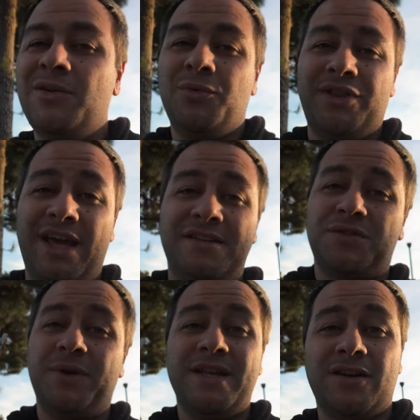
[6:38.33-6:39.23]
With the
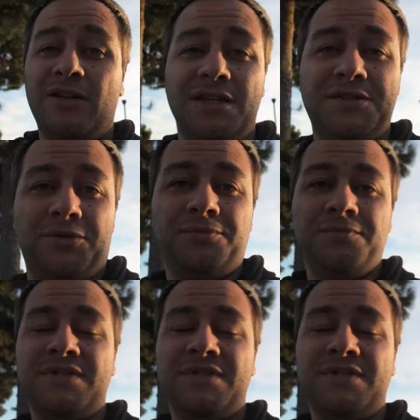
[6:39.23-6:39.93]
X3, it's all digital.